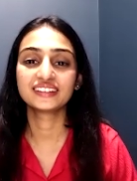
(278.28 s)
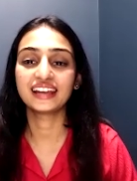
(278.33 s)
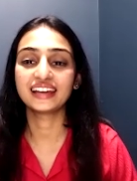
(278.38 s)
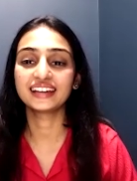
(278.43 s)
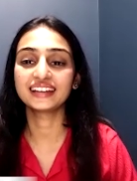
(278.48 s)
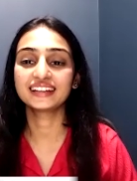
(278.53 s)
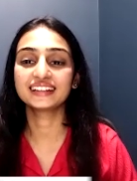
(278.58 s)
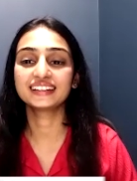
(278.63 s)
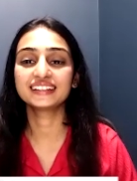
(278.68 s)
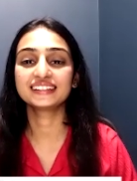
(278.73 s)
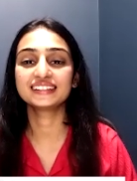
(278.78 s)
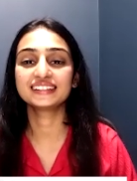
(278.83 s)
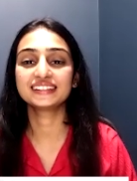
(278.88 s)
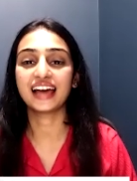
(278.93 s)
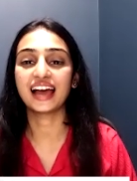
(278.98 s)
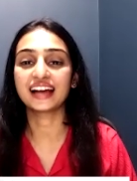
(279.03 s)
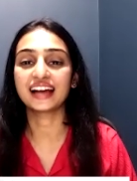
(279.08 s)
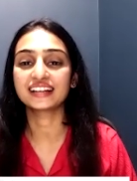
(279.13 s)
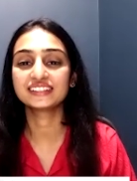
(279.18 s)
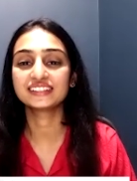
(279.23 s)
So like it
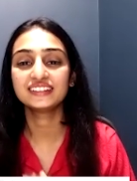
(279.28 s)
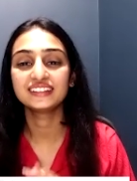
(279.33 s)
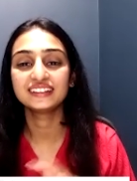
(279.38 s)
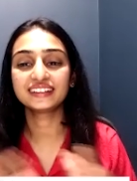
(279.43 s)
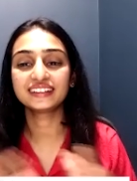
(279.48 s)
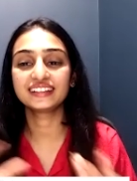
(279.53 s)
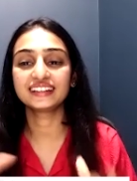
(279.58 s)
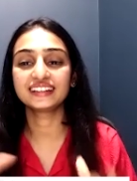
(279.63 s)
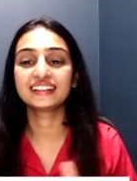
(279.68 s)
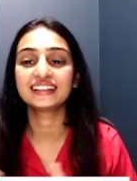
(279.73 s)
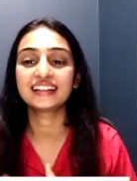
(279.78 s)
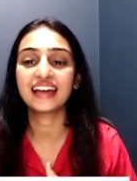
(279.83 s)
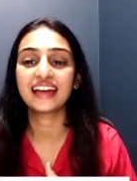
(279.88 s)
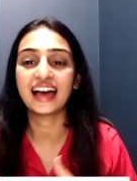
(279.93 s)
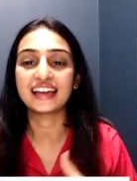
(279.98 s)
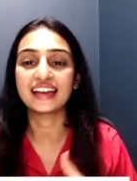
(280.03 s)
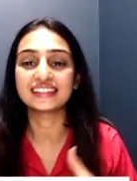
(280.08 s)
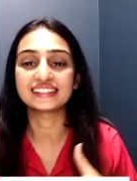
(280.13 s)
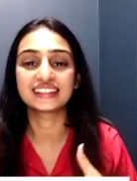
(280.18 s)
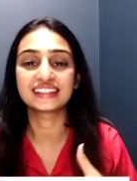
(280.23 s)
is actually a real
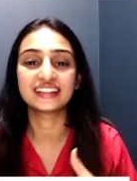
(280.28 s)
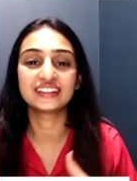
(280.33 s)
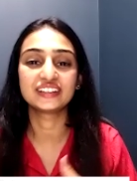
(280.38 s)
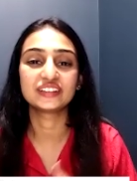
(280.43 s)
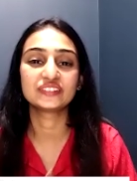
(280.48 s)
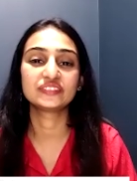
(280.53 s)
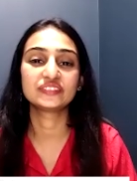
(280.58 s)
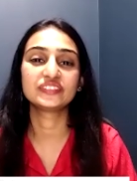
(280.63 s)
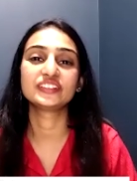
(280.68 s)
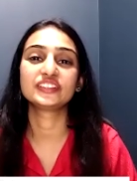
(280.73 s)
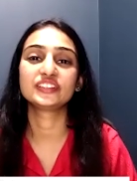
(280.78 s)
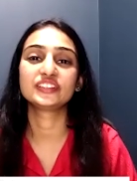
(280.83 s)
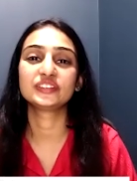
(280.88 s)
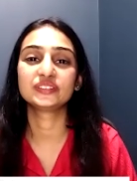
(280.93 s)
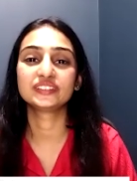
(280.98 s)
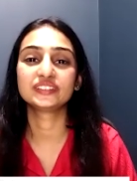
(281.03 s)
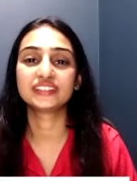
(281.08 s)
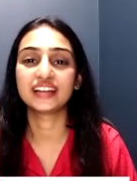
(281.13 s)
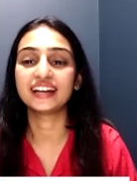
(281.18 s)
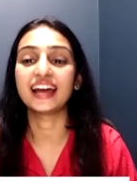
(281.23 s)
cascade of
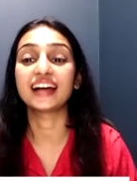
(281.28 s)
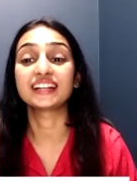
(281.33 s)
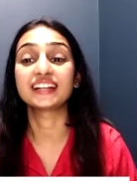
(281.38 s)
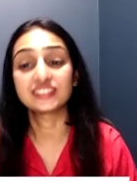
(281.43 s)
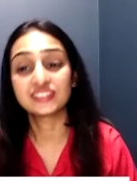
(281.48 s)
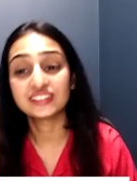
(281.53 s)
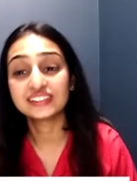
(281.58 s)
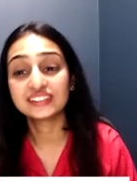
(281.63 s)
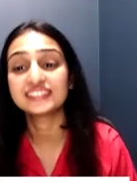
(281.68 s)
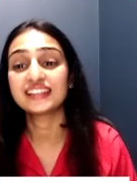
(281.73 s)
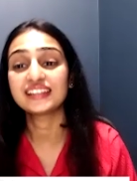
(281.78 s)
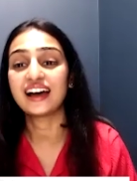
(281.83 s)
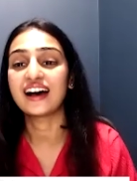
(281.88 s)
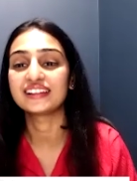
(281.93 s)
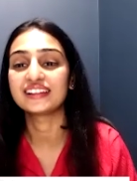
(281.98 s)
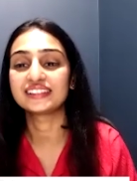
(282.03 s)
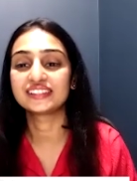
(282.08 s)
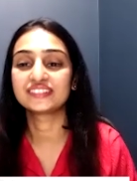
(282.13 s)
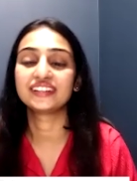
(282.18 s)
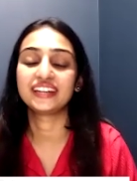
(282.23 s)
issues that actually
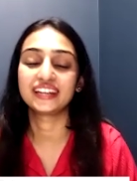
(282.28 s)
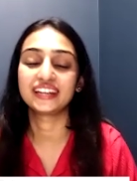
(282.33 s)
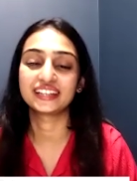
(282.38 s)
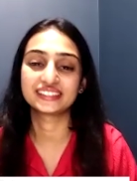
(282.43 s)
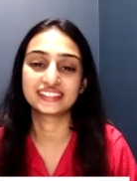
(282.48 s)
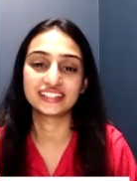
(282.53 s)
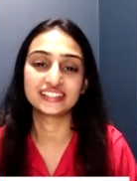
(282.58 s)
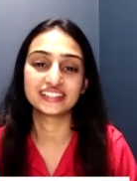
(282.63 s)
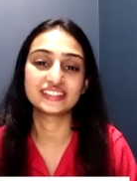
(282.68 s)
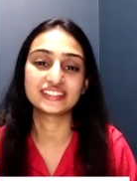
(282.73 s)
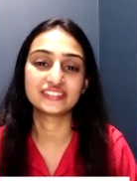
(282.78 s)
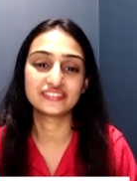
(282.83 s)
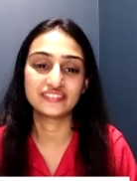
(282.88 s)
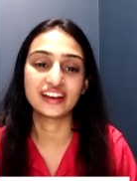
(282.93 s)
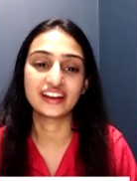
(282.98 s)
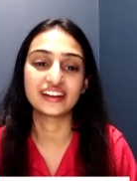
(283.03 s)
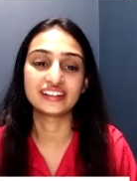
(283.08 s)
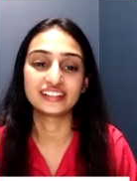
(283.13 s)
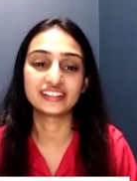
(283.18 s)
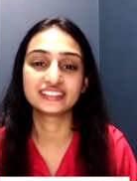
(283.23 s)
starts with excess
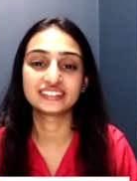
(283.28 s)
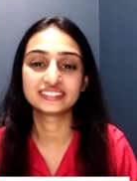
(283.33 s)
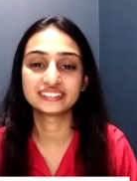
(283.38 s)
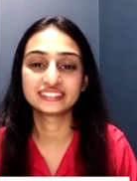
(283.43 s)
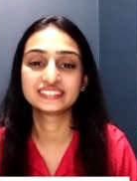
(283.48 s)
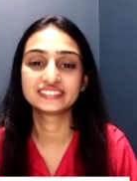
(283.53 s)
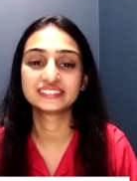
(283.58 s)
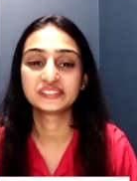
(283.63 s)
fat.